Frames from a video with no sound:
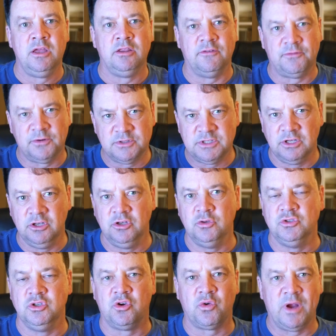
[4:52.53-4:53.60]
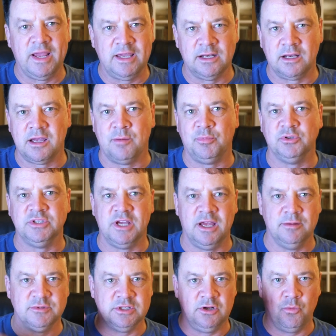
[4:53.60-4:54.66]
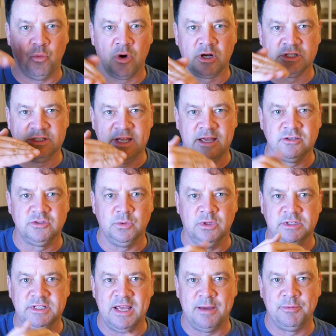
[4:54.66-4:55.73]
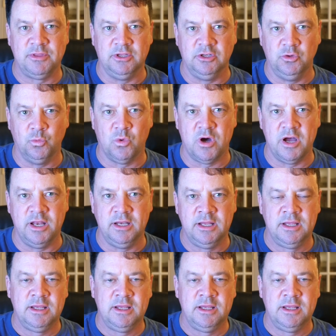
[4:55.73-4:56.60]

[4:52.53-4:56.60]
The first thing you do is you crank it a couple times and it works down to a depth that you want.